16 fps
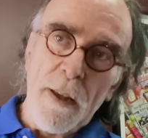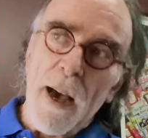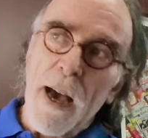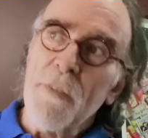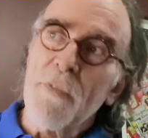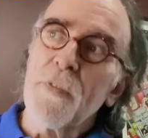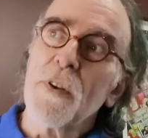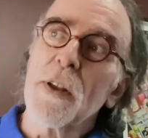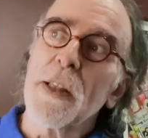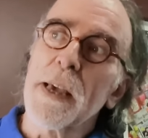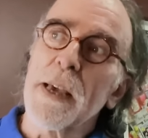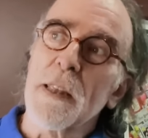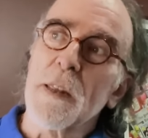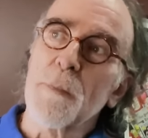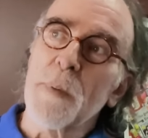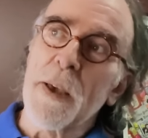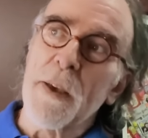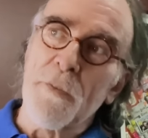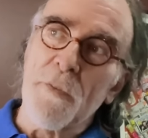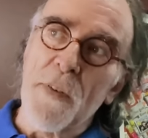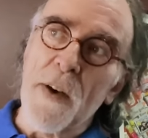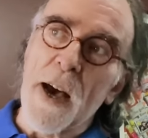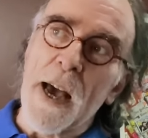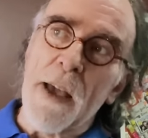I fully expect
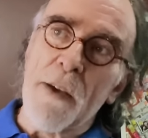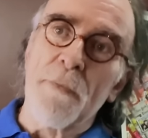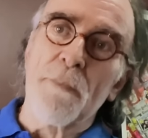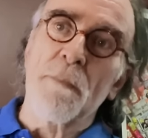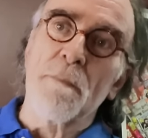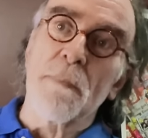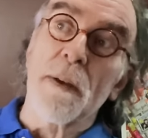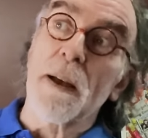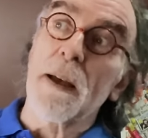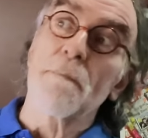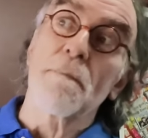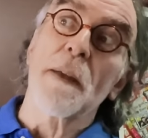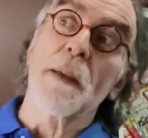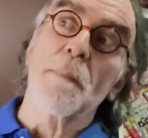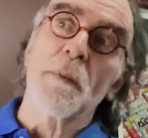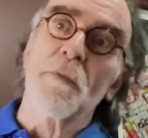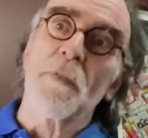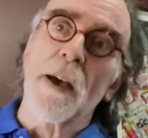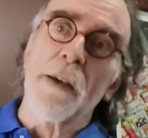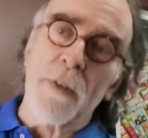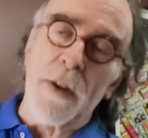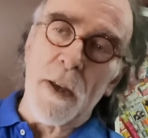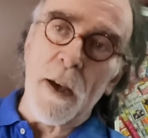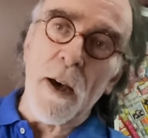five, maybe
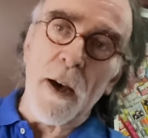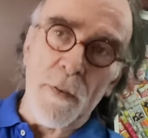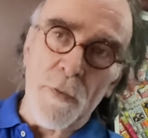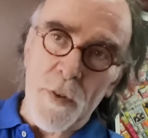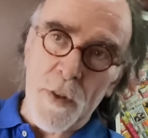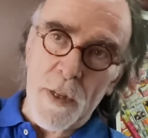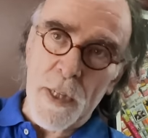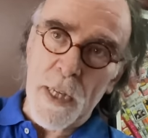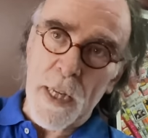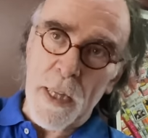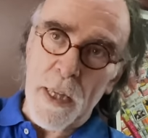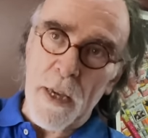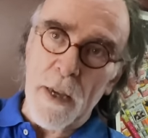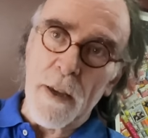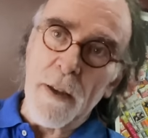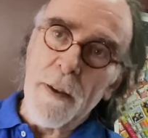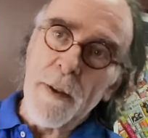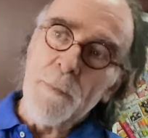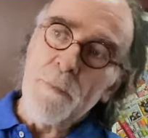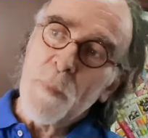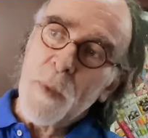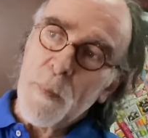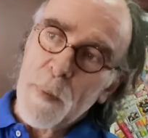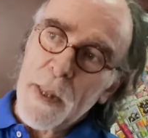five and a half on the 10 year.
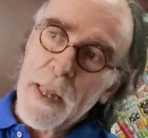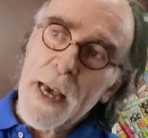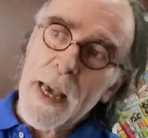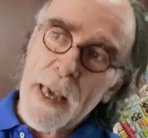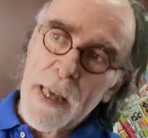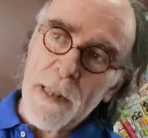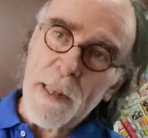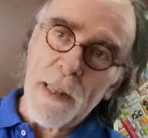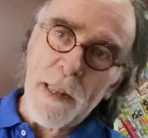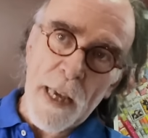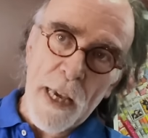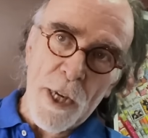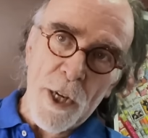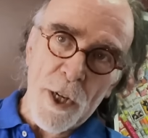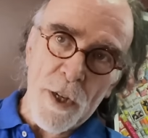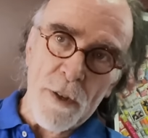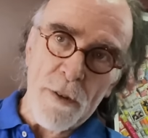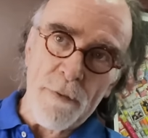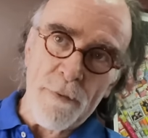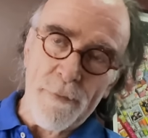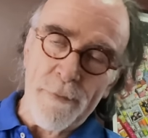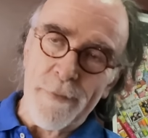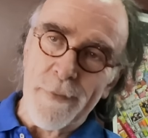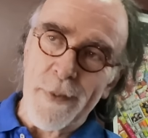Wow. But that
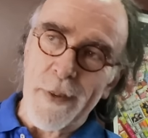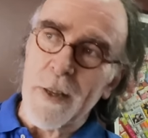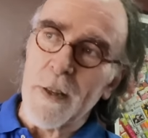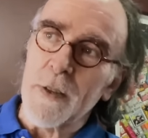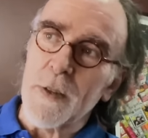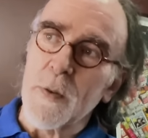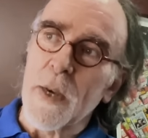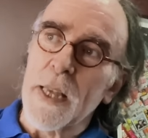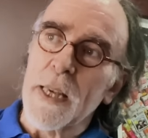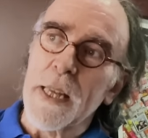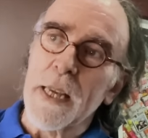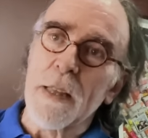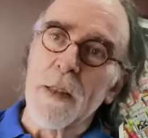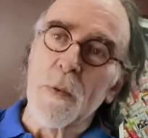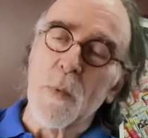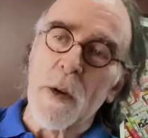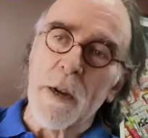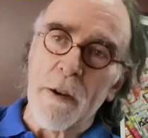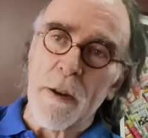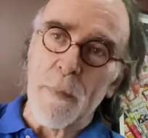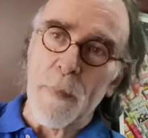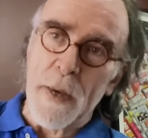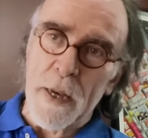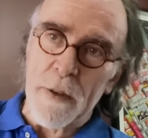hesitation, you know, do I need to worry
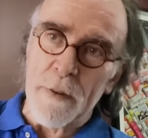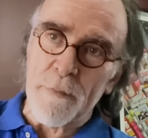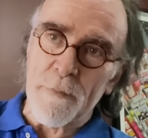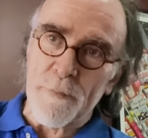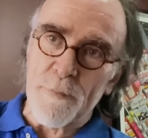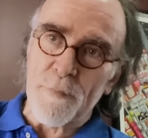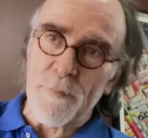about,